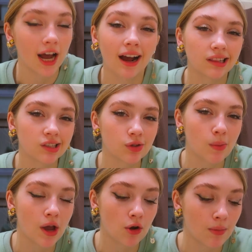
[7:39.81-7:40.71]
I got this with
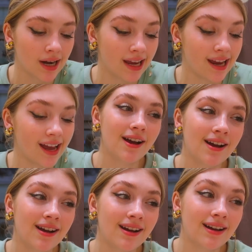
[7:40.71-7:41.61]
my own money.
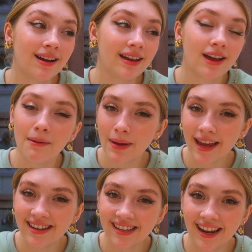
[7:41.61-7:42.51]
I got
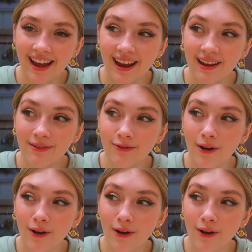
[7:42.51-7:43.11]
paid today